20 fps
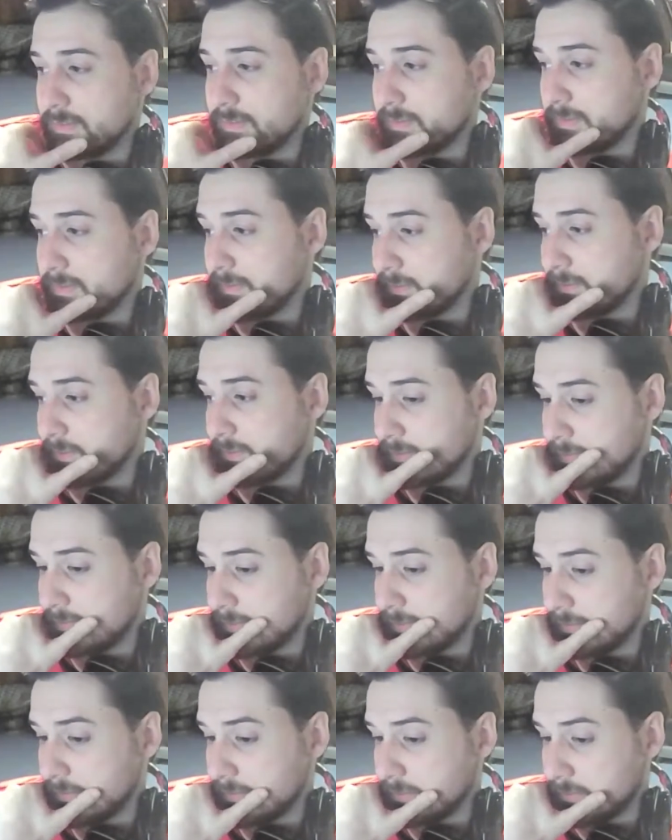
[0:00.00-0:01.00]

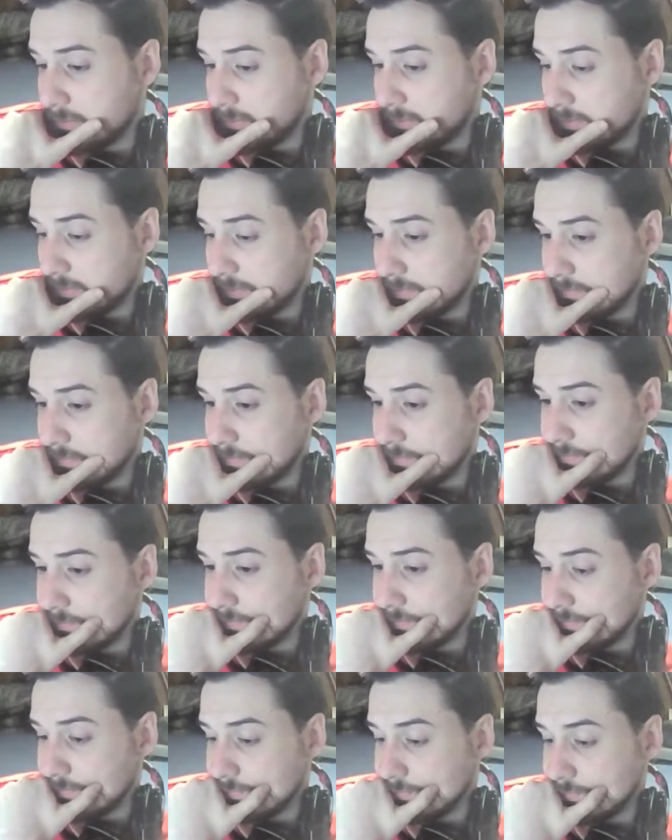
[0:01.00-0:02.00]

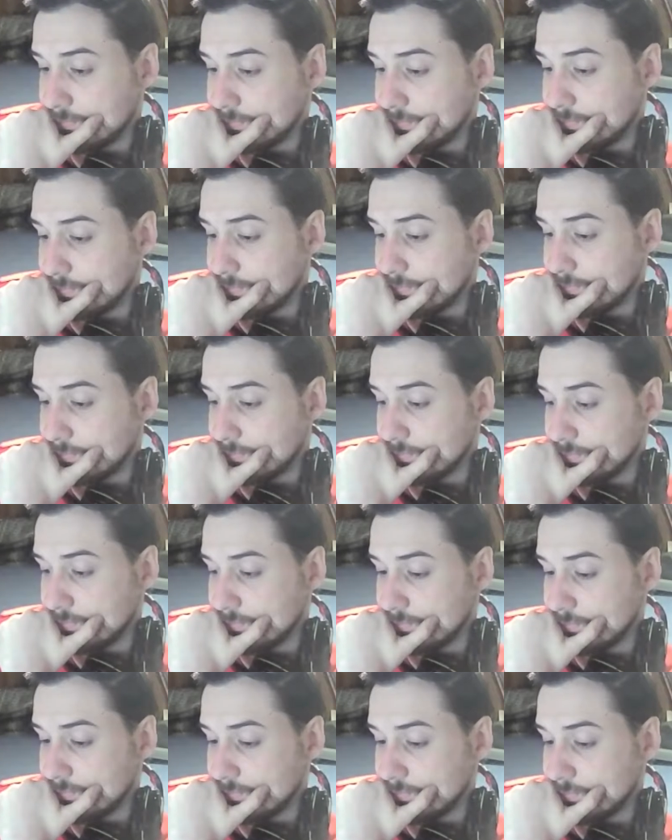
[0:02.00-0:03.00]

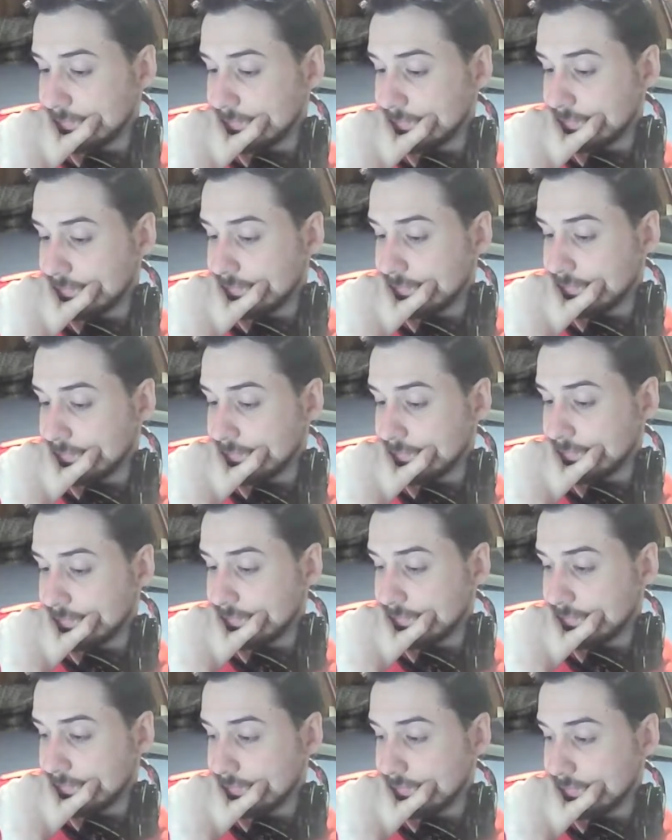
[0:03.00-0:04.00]

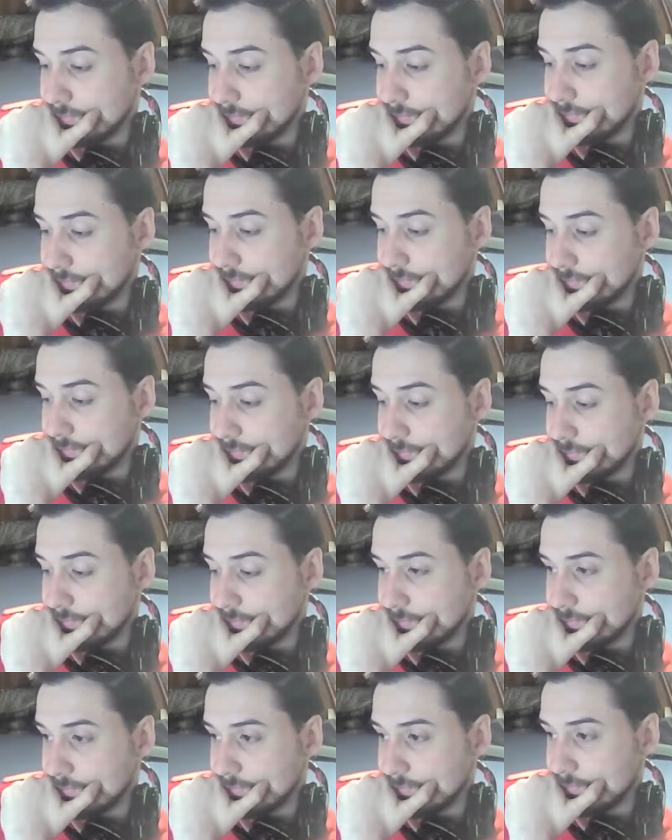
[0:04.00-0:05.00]

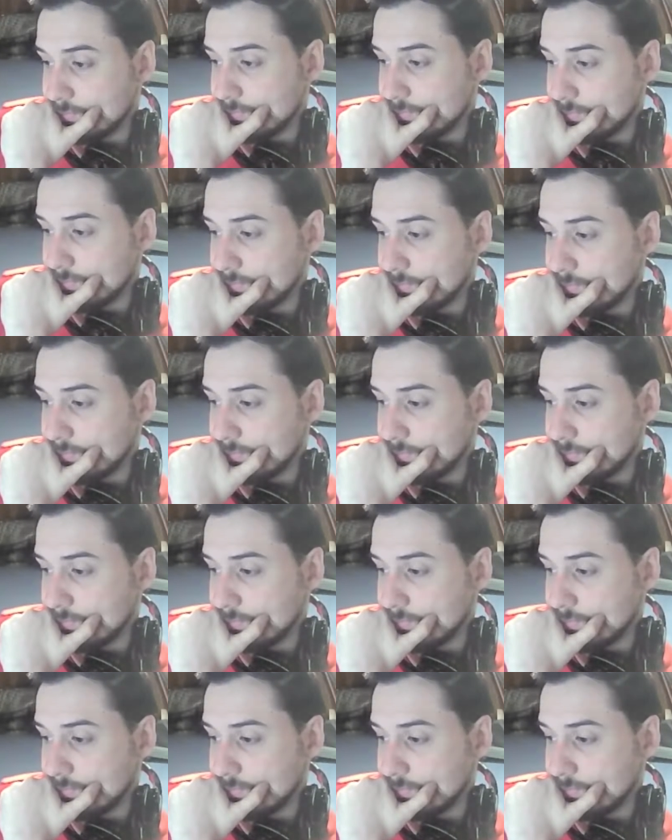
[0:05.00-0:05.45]
(silent)